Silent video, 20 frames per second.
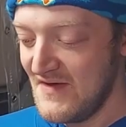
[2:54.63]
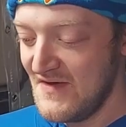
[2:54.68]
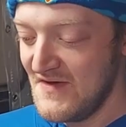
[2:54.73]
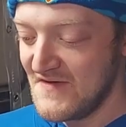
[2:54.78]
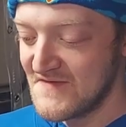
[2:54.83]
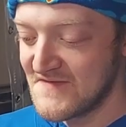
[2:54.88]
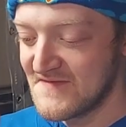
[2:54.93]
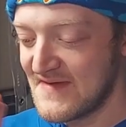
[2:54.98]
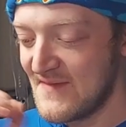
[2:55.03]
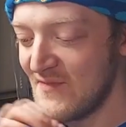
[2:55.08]

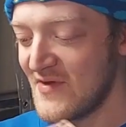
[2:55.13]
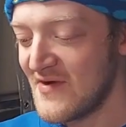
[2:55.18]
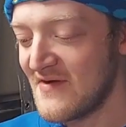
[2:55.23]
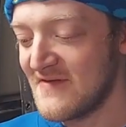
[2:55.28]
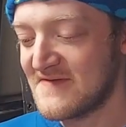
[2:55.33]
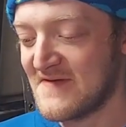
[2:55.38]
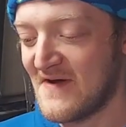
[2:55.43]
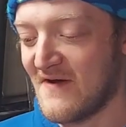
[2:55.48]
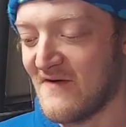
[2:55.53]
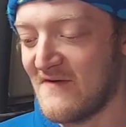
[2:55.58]
So someone
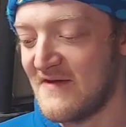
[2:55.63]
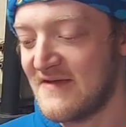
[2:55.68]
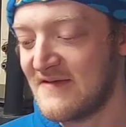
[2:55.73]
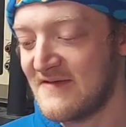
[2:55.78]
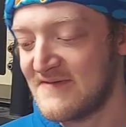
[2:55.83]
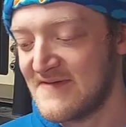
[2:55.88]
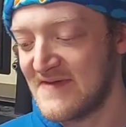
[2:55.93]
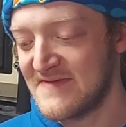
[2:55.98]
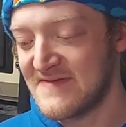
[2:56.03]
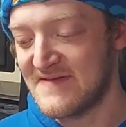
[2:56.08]
at Atari
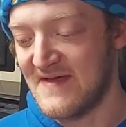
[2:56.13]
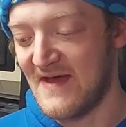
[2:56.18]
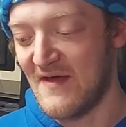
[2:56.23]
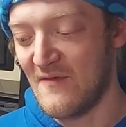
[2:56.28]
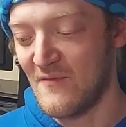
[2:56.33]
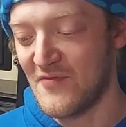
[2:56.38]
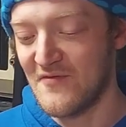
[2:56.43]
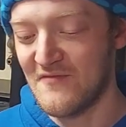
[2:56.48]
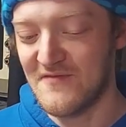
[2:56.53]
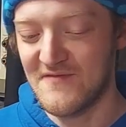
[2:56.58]
sits
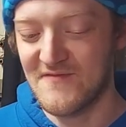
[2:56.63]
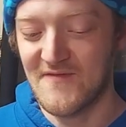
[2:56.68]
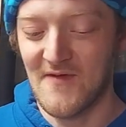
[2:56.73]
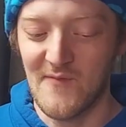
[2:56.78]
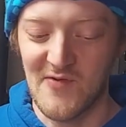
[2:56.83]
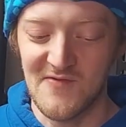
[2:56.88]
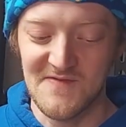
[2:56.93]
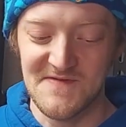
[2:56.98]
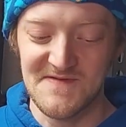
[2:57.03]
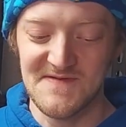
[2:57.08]
down with their
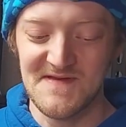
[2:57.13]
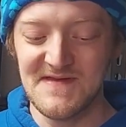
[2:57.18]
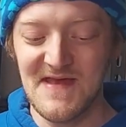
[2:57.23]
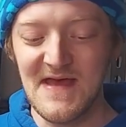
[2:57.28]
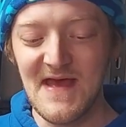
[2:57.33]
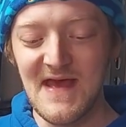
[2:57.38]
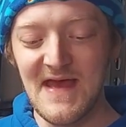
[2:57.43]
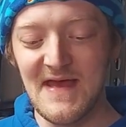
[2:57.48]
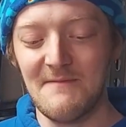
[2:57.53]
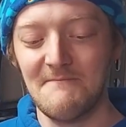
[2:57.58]
distributors and says,
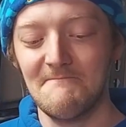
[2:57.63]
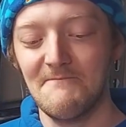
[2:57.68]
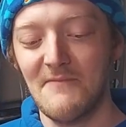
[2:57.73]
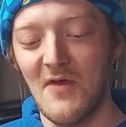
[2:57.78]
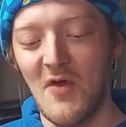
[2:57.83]
hey,